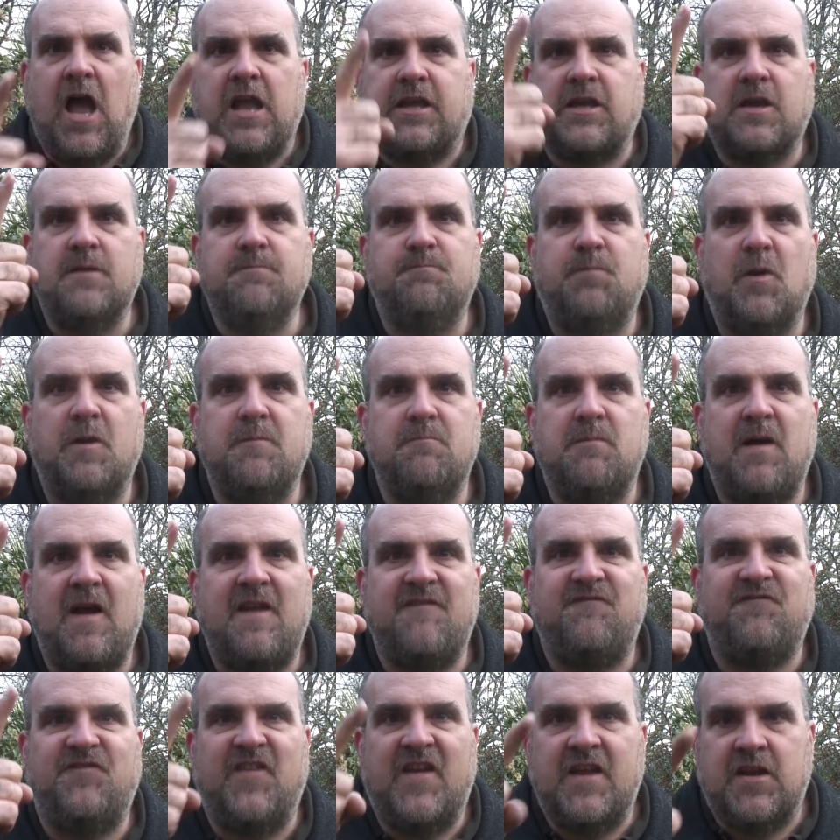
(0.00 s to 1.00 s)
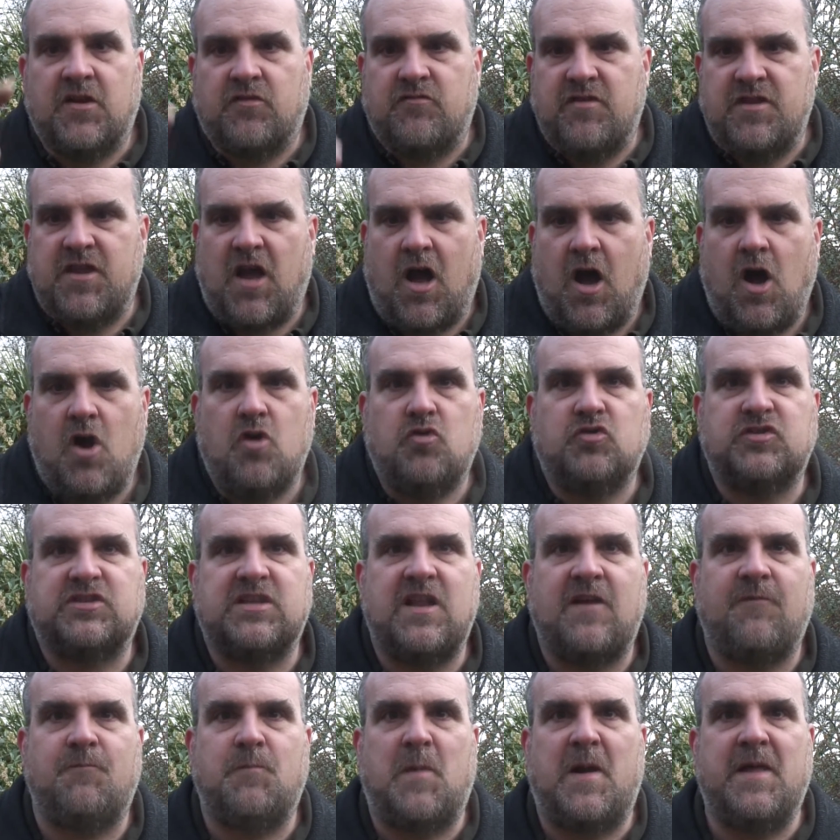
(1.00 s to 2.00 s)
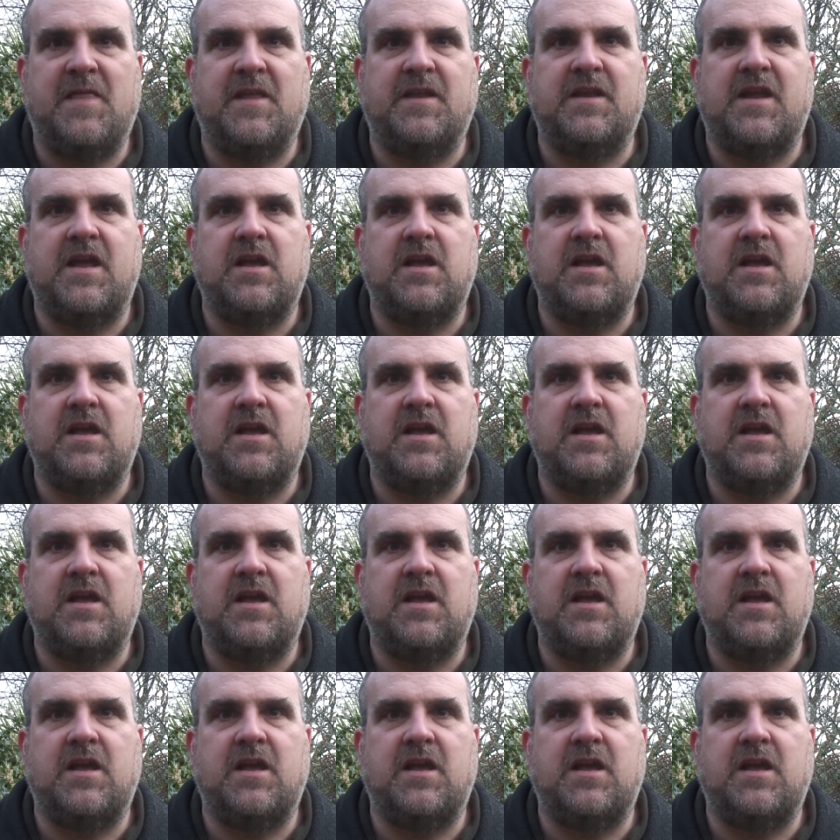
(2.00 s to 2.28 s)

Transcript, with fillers: I can put my finger in the holes left by the